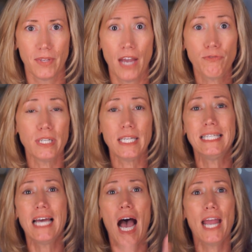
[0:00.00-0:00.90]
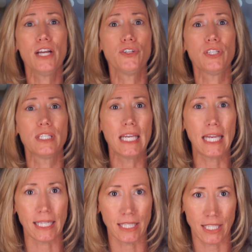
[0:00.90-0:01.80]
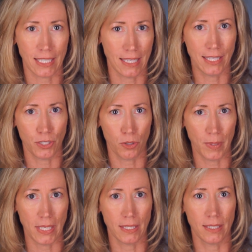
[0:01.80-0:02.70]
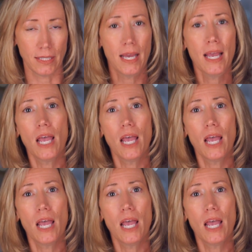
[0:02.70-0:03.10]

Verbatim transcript: I've written entire scenes to classical pieces,